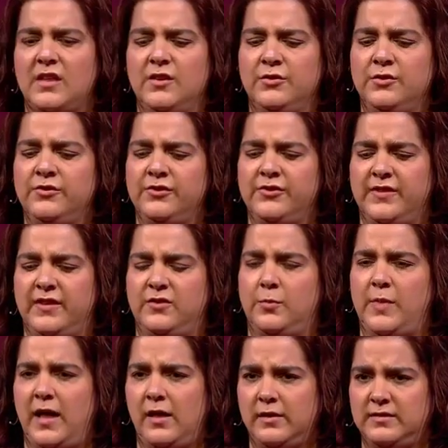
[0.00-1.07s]
You lose your sense of
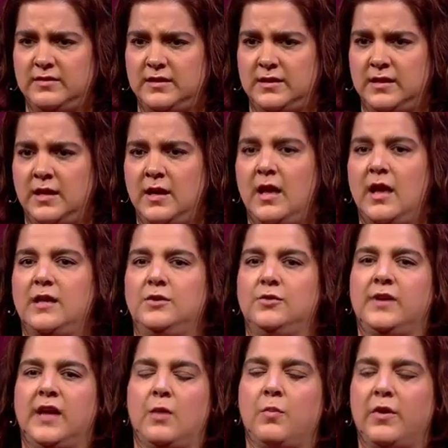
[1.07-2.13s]
balance,
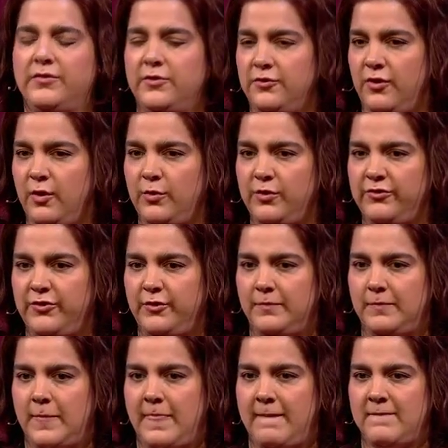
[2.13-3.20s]
you get muscle tremors,
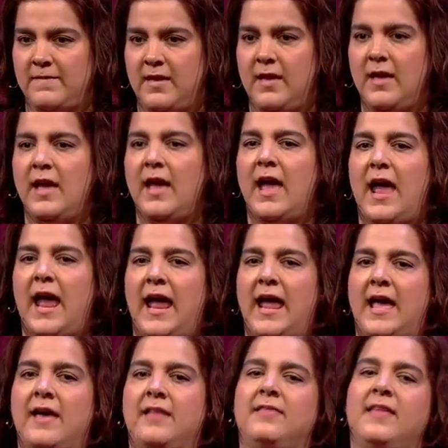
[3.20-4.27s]

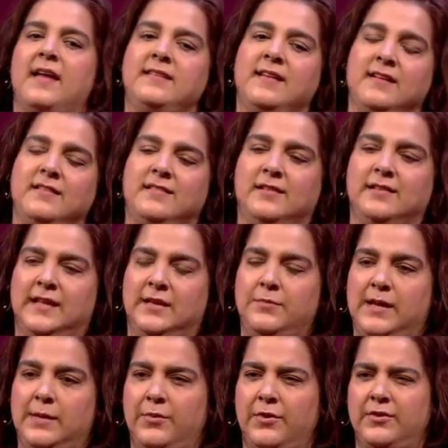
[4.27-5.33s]
and that tends to lead
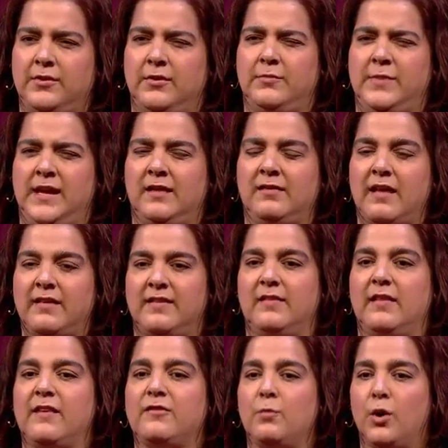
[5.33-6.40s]
people to being less
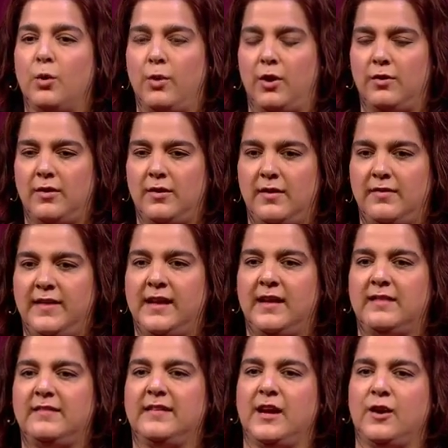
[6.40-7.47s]
and less mobile. They
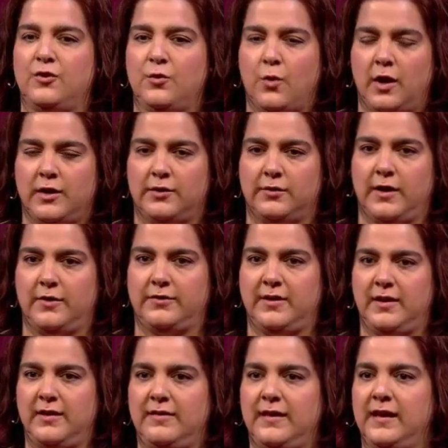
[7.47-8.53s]
get scared to walk around,
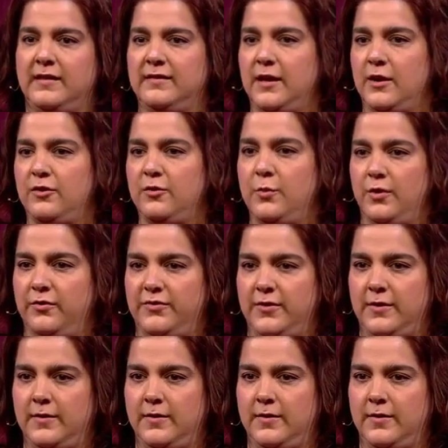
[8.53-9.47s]
they get scared to move.